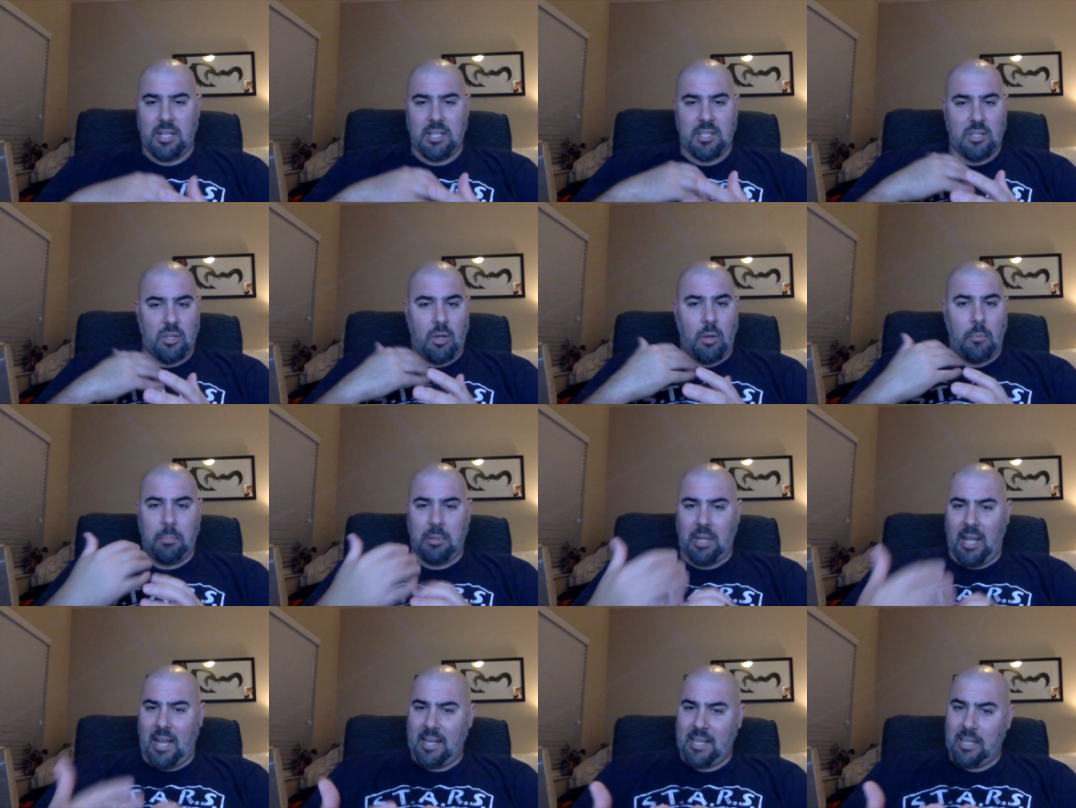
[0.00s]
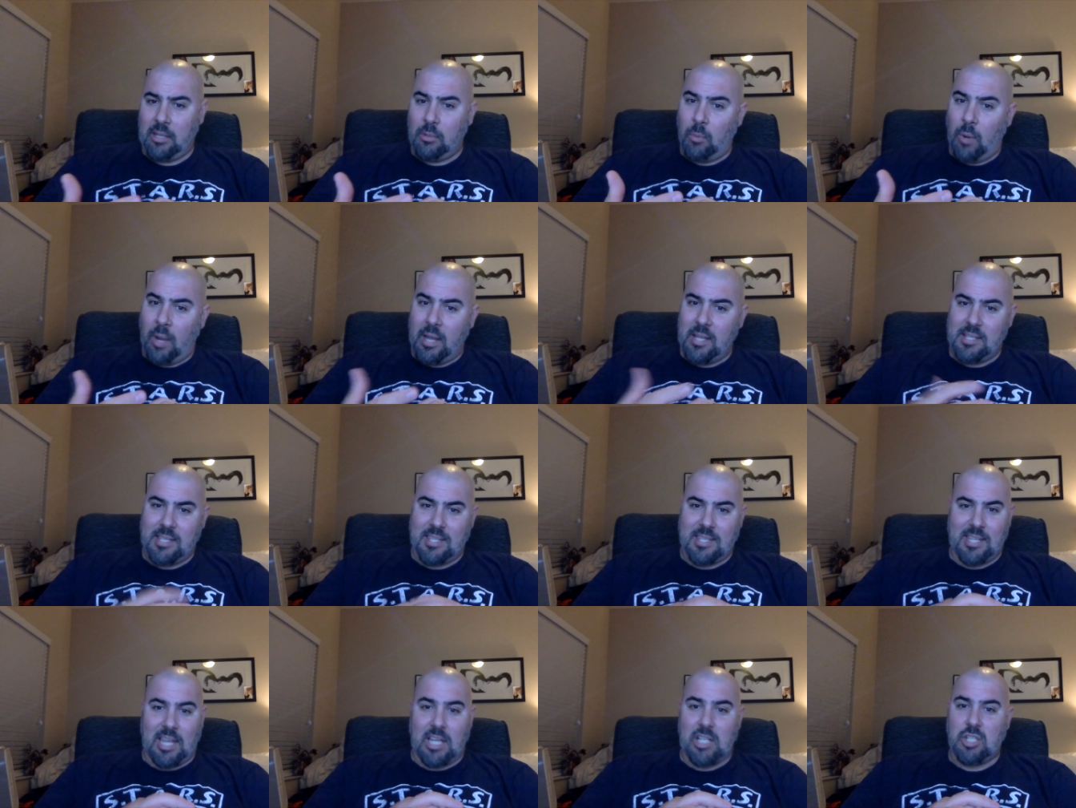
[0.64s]
It's all black and
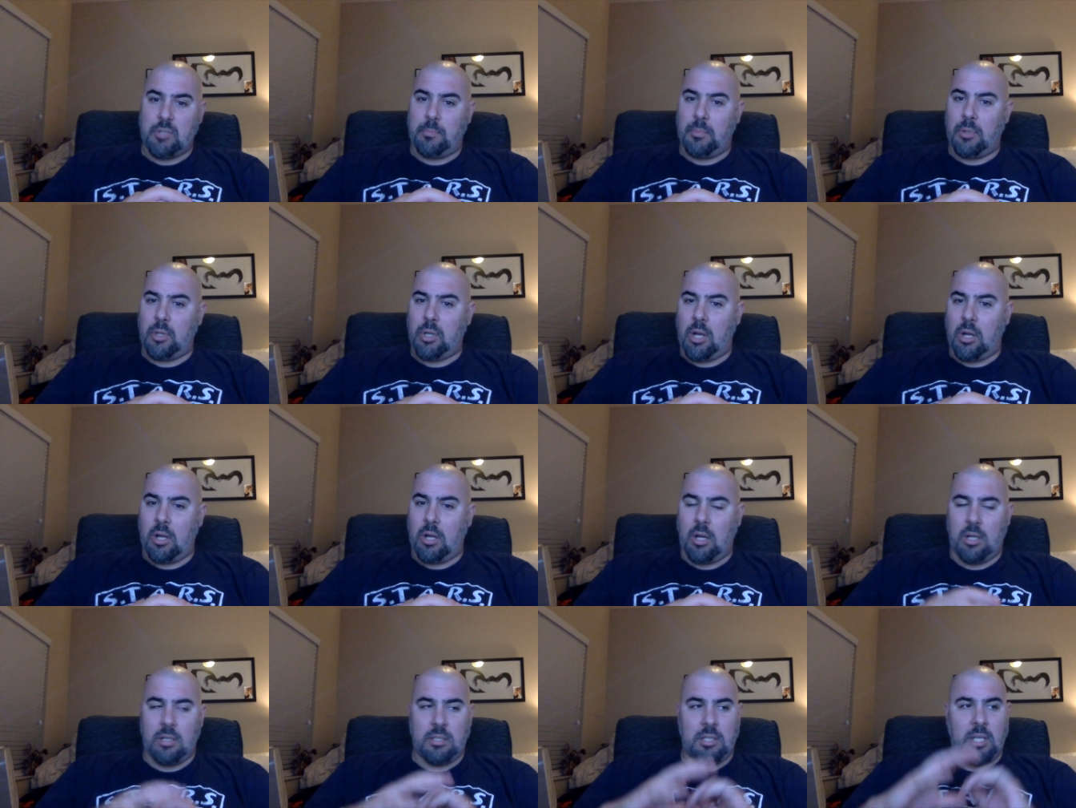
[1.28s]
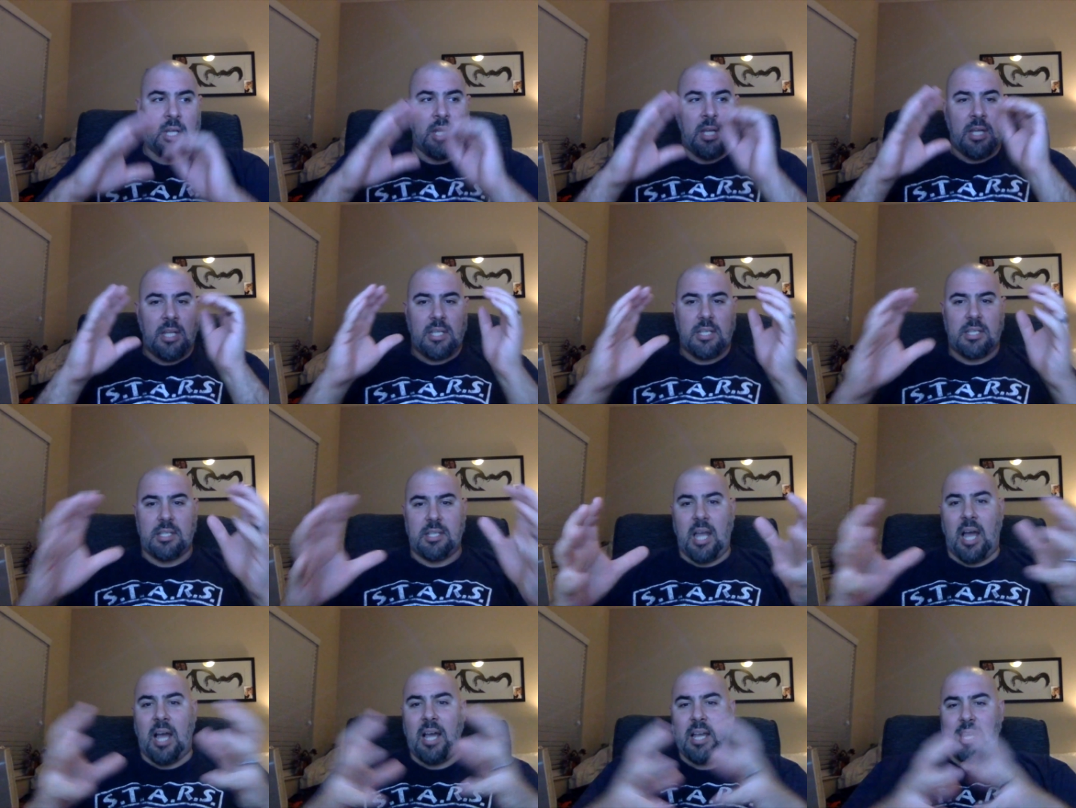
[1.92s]
white sketchbook
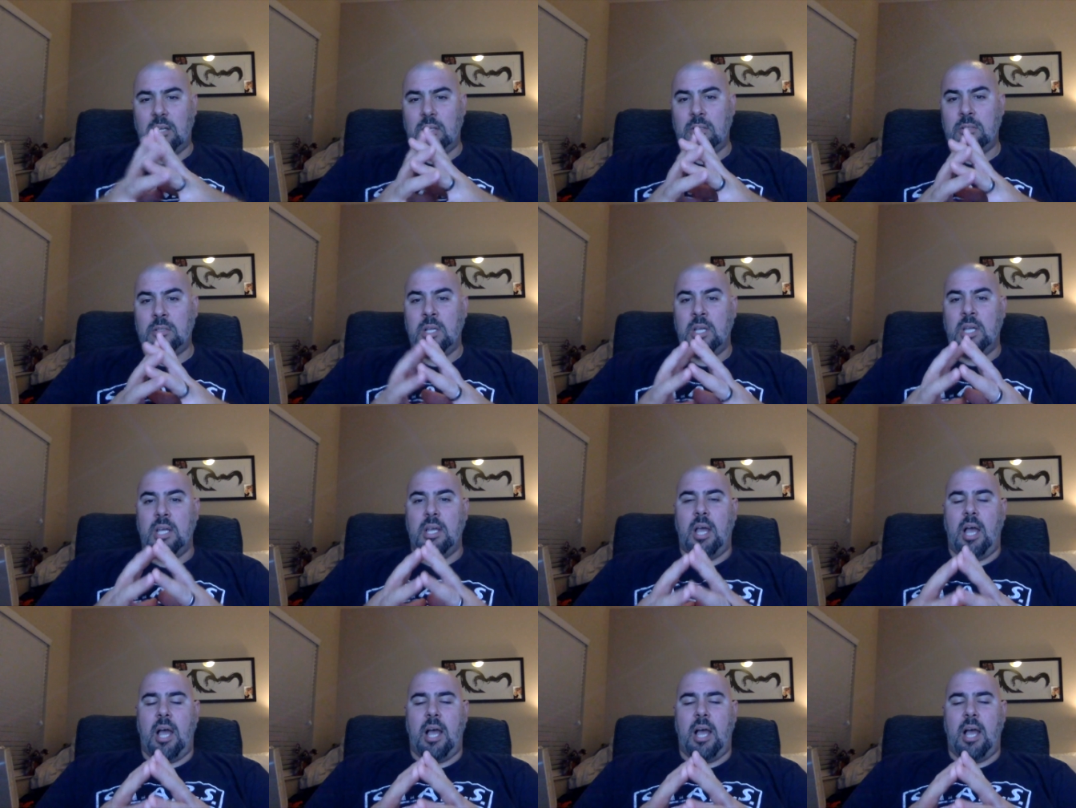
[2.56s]
style,